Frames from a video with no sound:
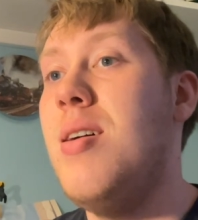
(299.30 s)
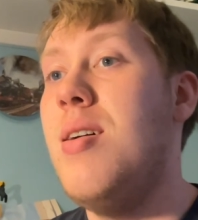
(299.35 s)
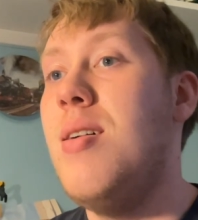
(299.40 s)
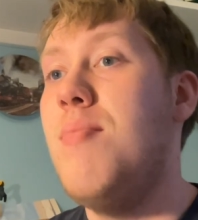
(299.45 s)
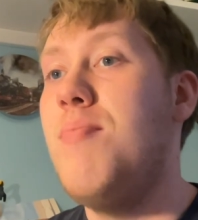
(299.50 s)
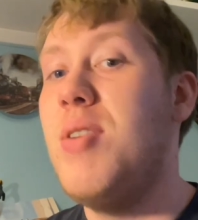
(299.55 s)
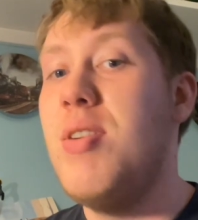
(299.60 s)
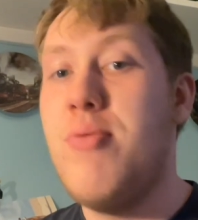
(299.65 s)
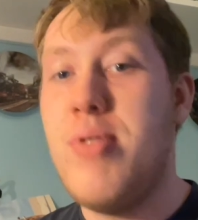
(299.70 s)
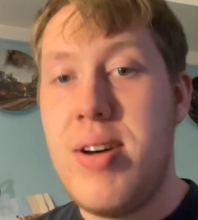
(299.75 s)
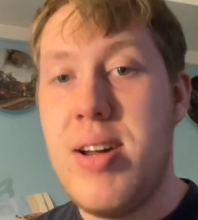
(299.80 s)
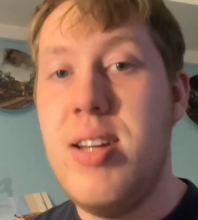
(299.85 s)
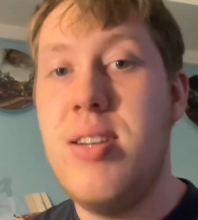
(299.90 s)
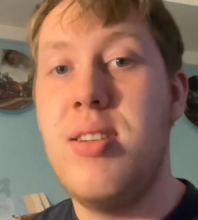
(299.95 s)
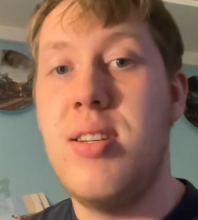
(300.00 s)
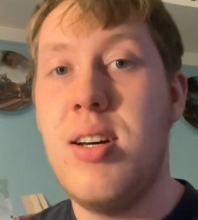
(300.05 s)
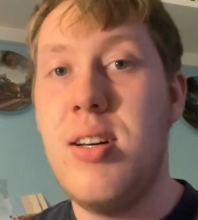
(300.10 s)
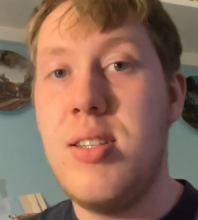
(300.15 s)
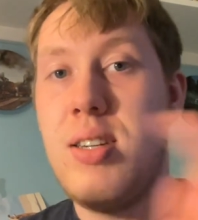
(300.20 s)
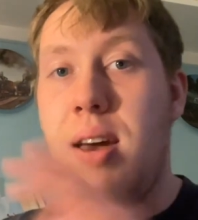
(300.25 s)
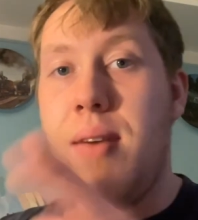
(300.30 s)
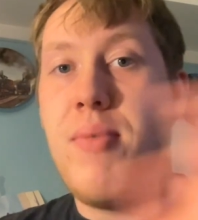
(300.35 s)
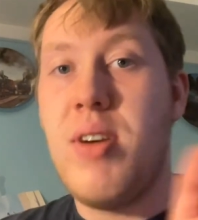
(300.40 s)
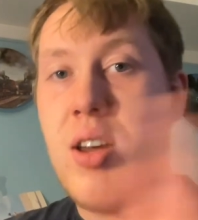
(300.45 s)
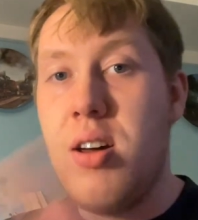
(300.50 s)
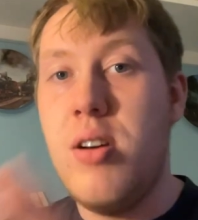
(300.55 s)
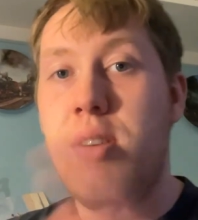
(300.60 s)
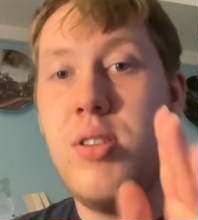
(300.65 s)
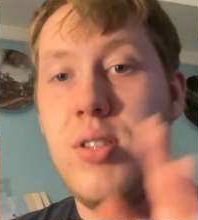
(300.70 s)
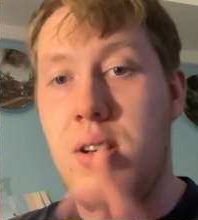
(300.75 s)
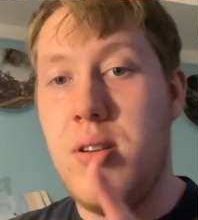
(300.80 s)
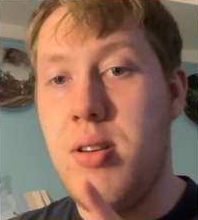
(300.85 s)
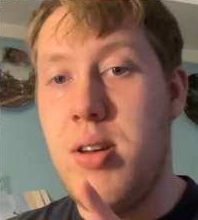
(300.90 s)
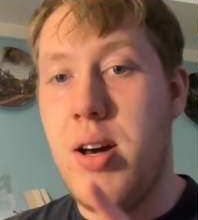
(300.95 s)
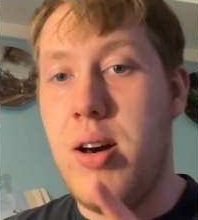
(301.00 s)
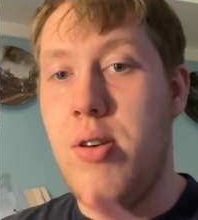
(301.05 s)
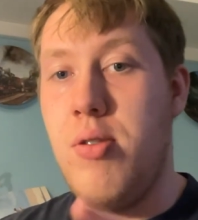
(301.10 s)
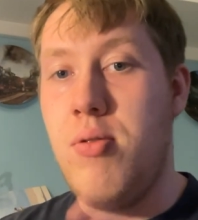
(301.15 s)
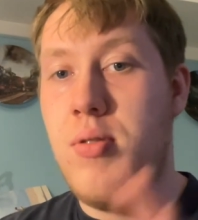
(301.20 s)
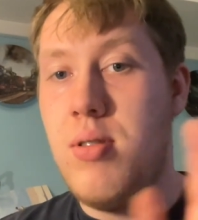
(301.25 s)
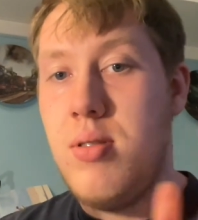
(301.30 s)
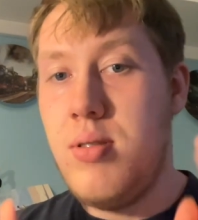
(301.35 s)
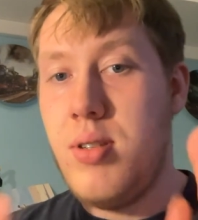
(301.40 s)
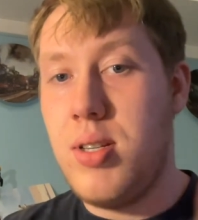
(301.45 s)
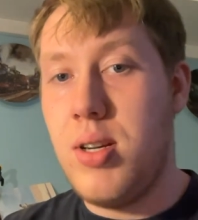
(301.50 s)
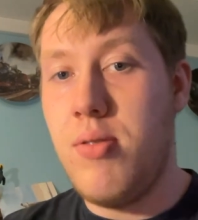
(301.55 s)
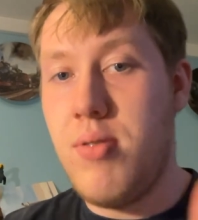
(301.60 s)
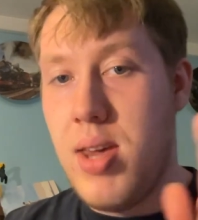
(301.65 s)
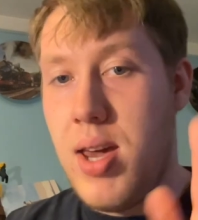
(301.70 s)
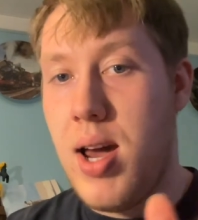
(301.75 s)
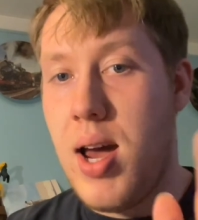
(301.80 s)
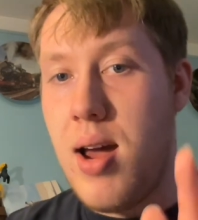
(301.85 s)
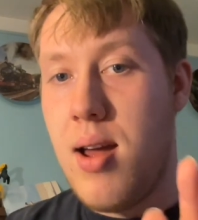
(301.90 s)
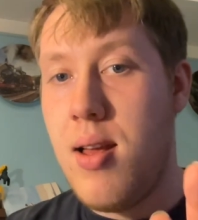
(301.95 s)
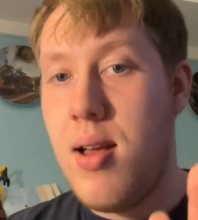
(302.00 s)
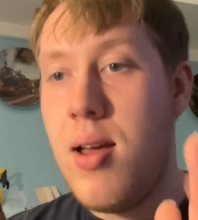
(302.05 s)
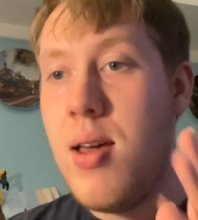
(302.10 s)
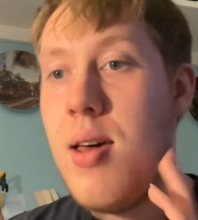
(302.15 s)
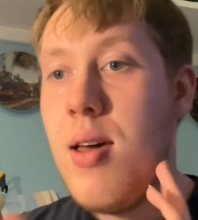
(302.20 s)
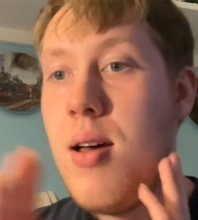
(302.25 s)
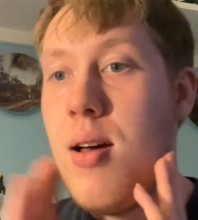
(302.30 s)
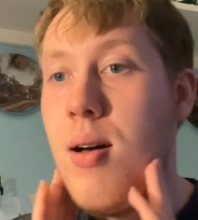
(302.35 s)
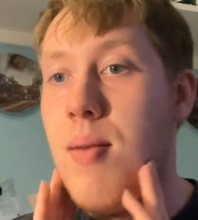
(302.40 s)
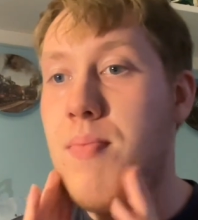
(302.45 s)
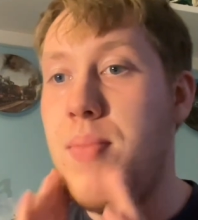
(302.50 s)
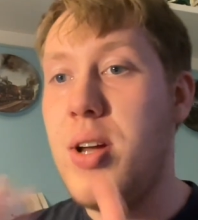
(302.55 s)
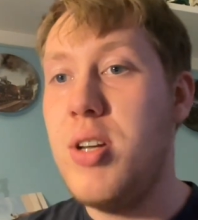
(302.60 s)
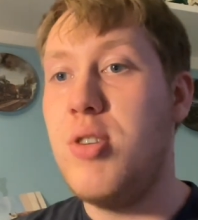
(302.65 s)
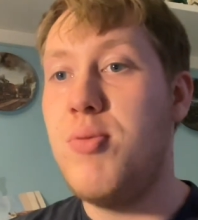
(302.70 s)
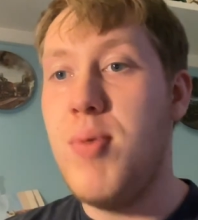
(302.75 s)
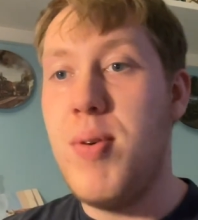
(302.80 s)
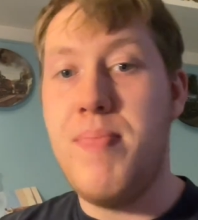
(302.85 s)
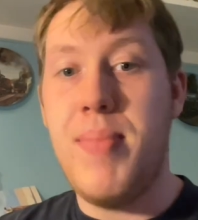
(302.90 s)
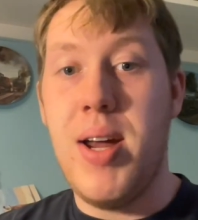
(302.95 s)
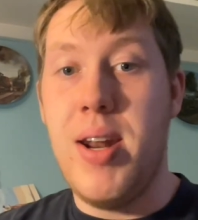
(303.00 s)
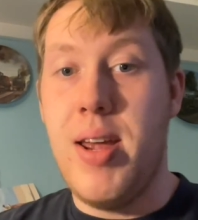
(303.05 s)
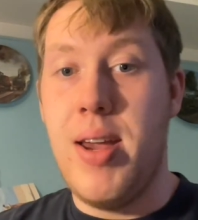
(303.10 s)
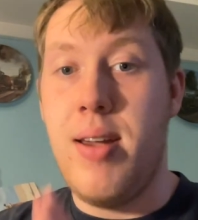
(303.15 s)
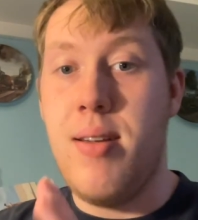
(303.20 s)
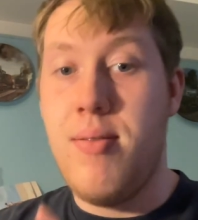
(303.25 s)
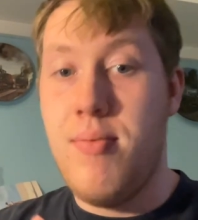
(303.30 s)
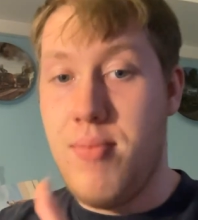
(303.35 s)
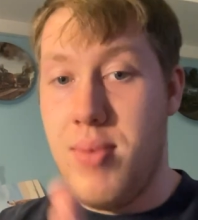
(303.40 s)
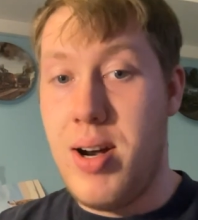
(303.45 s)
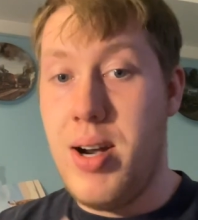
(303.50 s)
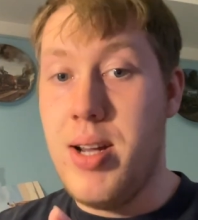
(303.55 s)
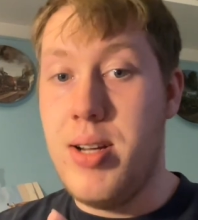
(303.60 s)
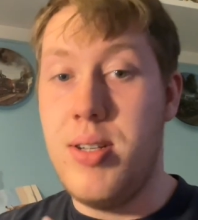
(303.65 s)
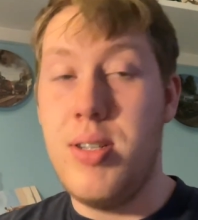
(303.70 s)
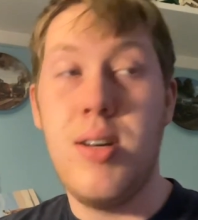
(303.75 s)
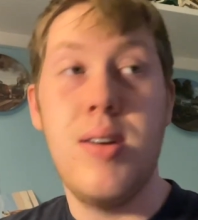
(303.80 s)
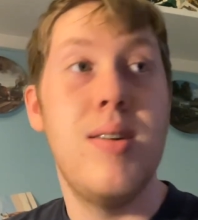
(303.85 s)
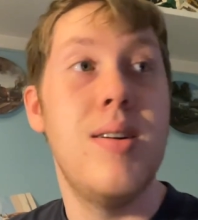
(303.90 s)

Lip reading: Peter Rabbit does have a cousin though, so yeah, Benjamin Bunny, right?